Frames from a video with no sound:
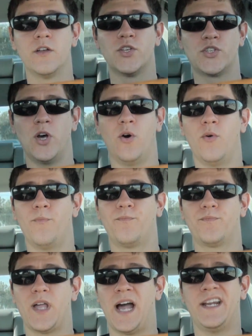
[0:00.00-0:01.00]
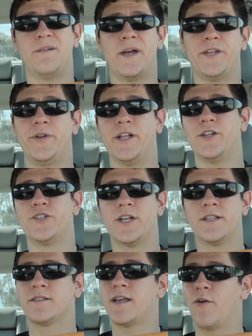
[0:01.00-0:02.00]
So I did my due
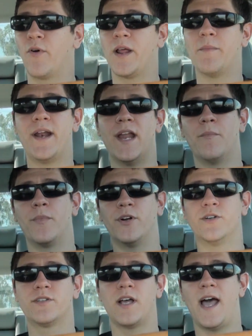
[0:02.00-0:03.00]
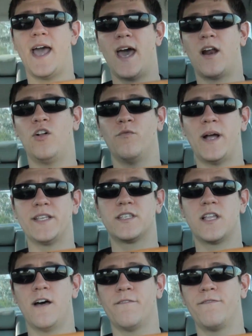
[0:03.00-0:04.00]
diligence, I ran my numbers, I had all my
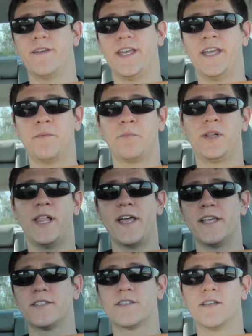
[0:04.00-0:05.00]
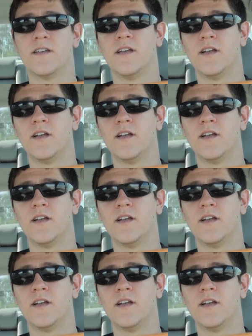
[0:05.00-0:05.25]
stuff in place.